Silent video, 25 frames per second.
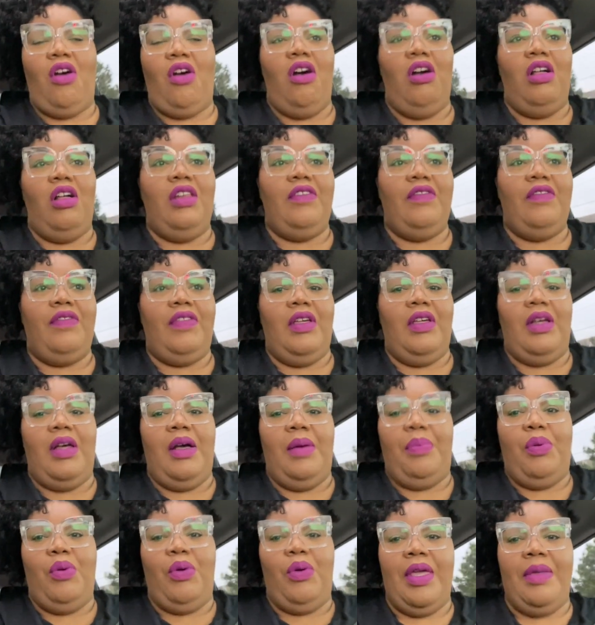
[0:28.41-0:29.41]
all of the
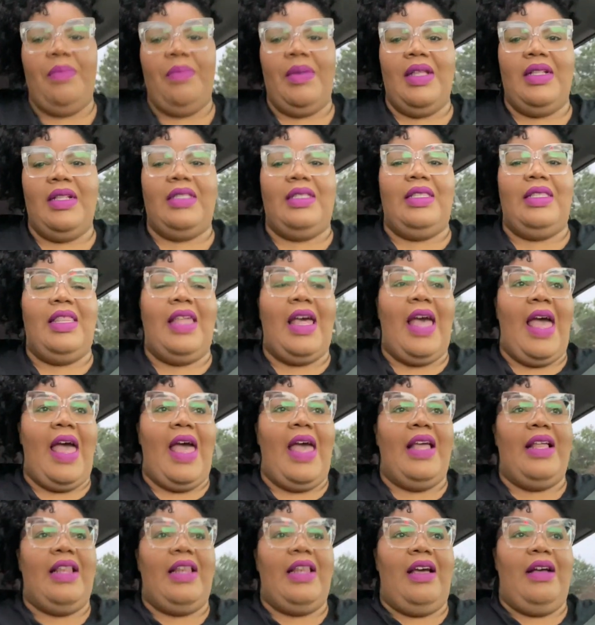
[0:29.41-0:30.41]
appointments that